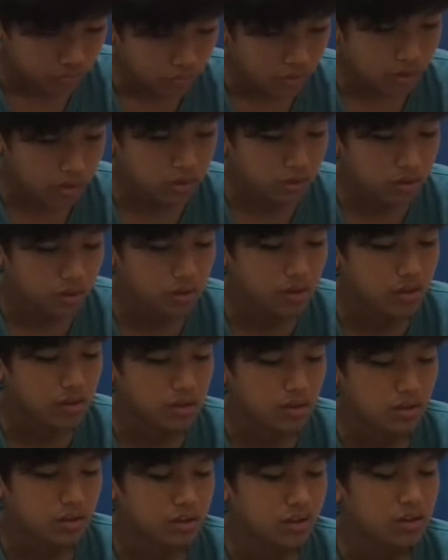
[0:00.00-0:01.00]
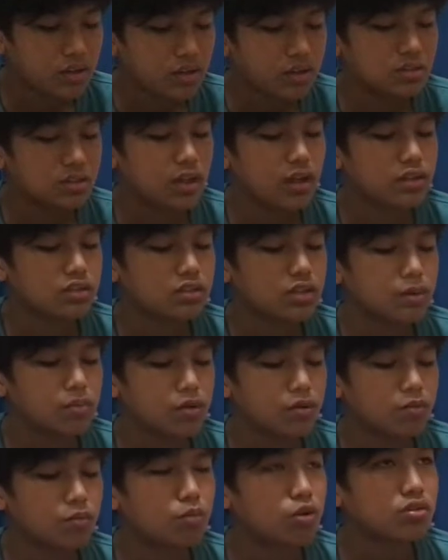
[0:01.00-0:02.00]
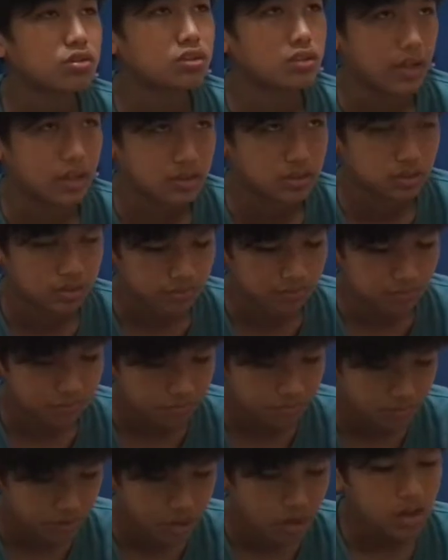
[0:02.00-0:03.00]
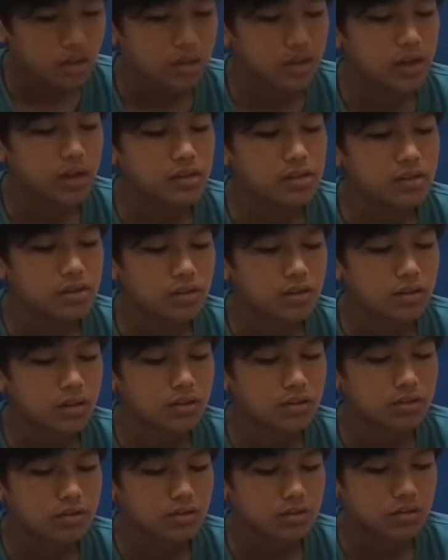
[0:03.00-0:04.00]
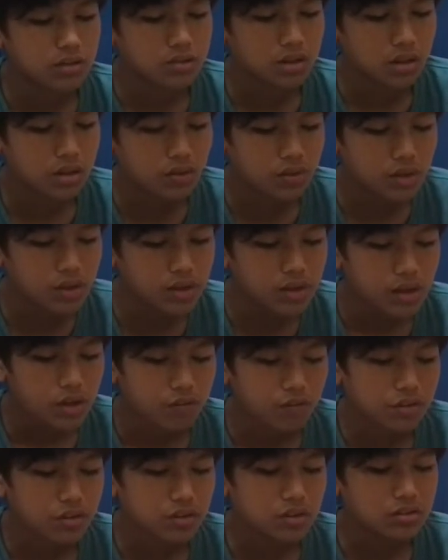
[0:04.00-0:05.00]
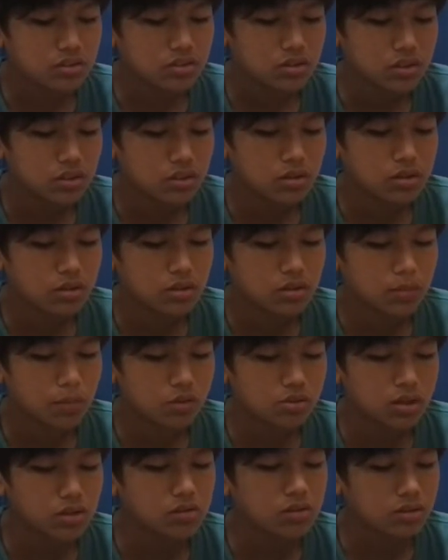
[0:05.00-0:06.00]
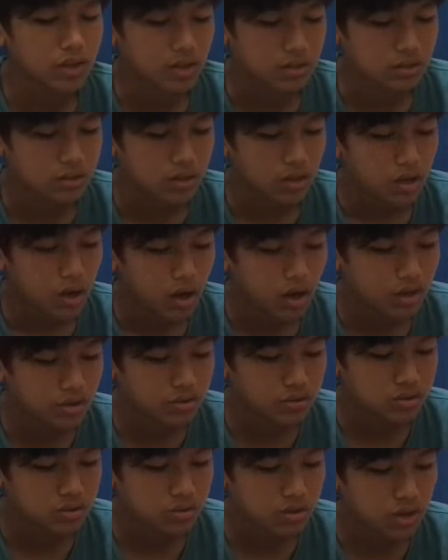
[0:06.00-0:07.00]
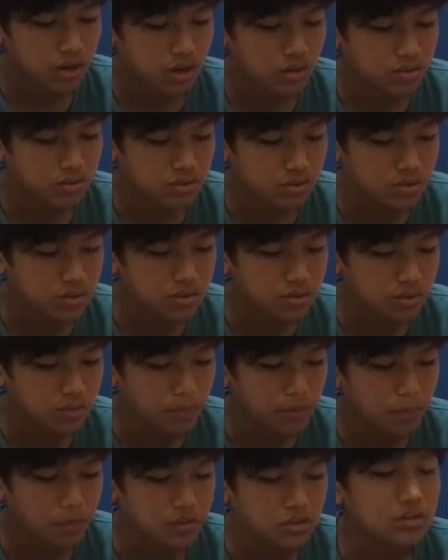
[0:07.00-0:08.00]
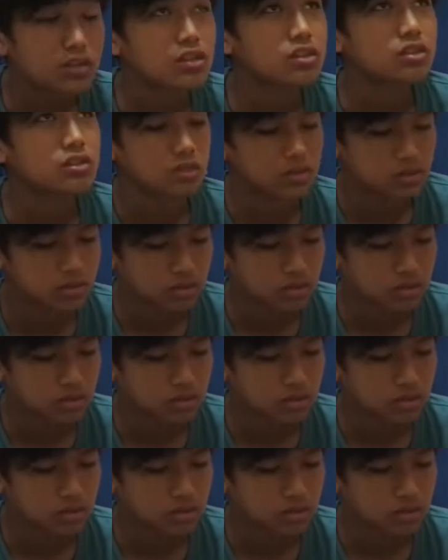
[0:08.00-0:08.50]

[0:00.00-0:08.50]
ingredients, and step in product text. Then the language features in procedure text are using simple present tense,